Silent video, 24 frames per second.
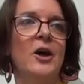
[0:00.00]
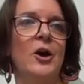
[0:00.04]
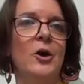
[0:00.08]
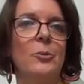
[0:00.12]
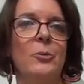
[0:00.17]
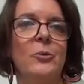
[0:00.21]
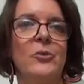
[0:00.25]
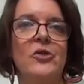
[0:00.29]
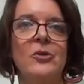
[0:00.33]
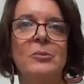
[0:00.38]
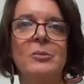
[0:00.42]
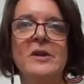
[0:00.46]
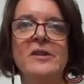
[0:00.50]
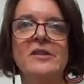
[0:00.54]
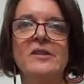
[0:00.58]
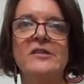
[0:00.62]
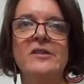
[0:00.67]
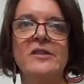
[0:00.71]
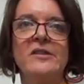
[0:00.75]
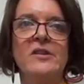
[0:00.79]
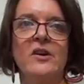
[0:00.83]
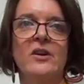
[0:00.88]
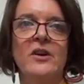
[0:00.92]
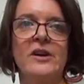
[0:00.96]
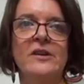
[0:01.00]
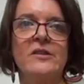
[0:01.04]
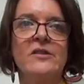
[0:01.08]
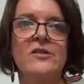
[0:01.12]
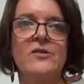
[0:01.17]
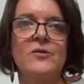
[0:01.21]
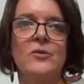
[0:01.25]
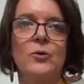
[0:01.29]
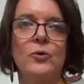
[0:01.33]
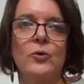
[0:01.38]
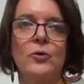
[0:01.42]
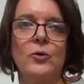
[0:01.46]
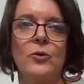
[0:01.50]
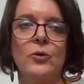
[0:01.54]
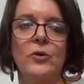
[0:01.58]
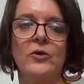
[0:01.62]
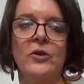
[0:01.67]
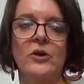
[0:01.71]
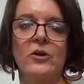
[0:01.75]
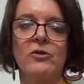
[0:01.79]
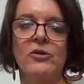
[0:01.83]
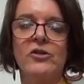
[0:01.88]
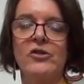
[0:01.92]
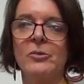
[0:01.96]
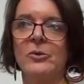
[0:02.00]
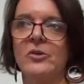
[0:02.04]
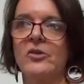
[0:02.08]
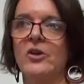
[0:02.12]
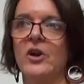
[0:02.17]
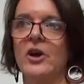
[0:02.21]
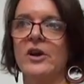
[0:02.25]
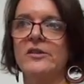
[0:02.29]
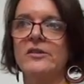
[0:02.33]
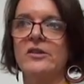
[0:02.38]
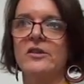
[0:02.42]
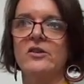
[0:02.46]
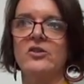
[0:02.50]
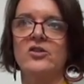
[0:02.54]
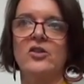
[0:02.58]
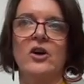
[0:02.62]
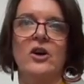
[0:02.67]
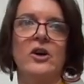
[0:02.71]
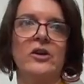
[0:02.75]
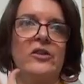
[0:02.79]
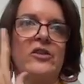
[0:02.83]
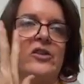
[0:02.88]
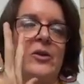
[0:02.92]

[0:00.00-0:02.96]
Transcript: submitted designs for the Christmas lights at the Shard.